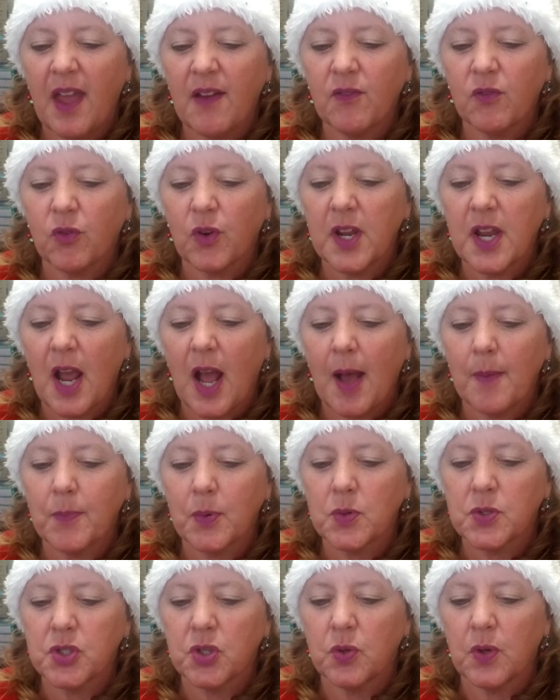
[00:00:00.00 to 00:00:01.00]
every
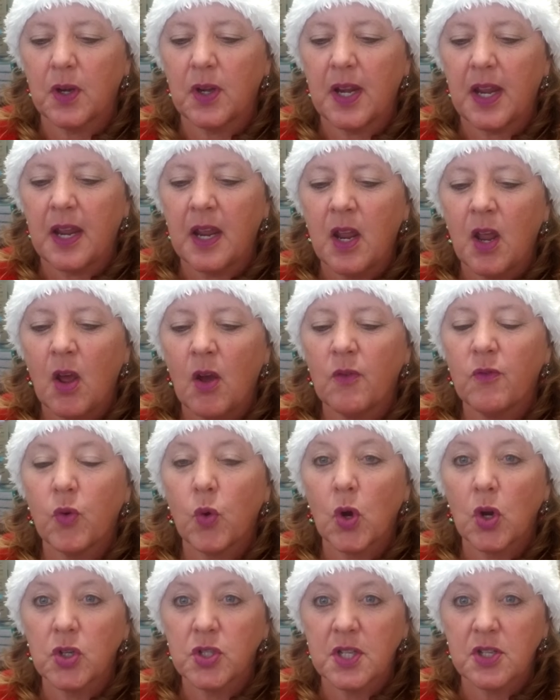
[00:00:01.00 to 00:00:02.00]
opportunity
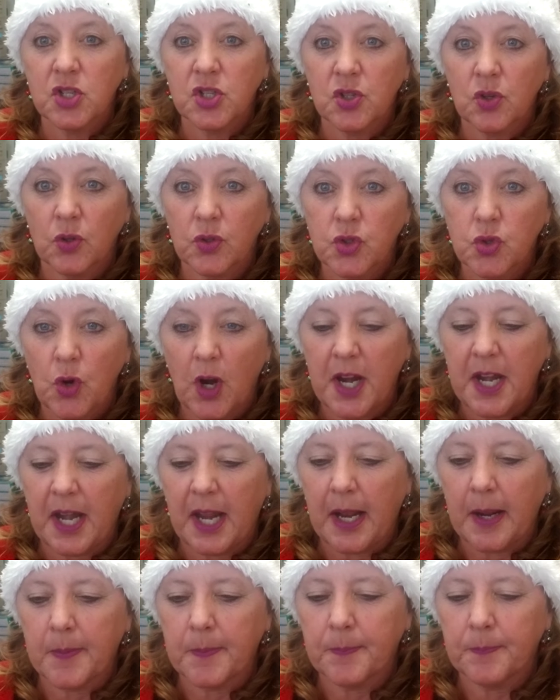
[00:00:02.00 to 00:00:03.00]
for additional training.